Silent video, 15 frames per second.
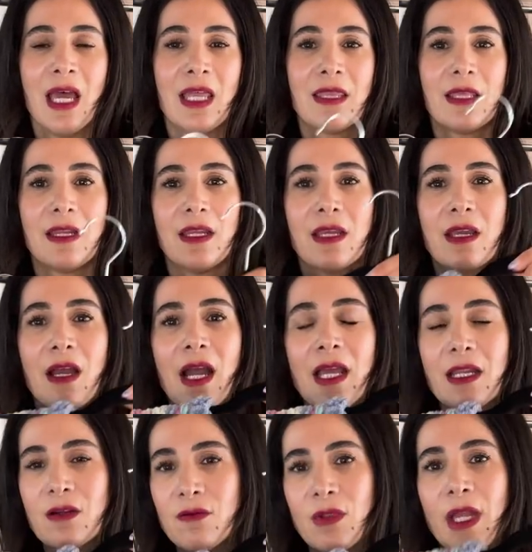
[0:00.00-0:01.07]
then I
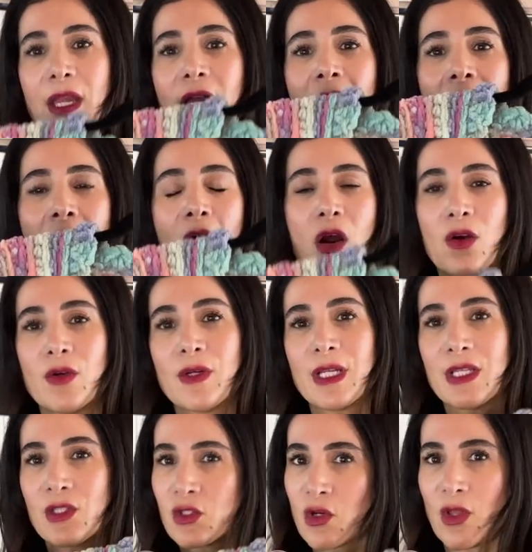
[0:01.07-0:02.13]
kind of like
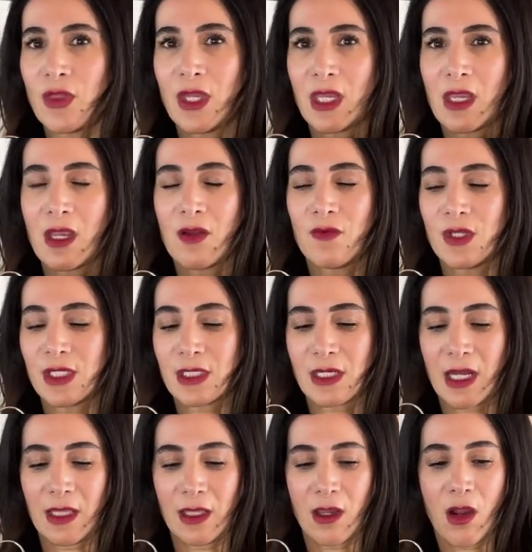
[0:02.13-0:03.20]
already start thinking of the
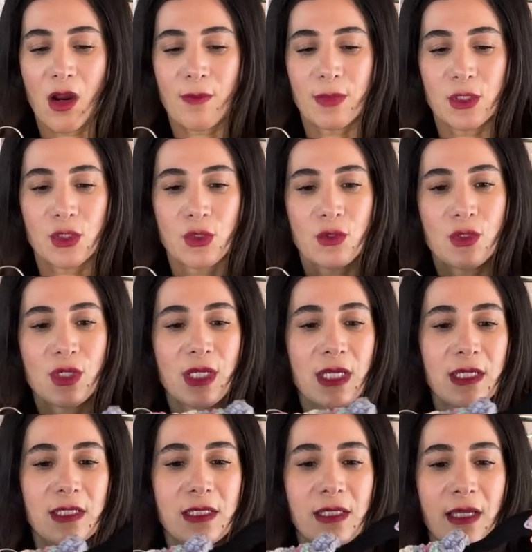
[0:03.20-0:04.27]
styling
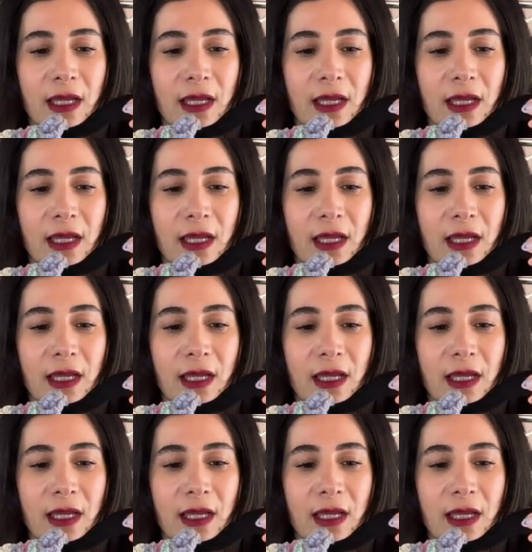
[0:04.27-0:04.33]
opportunities.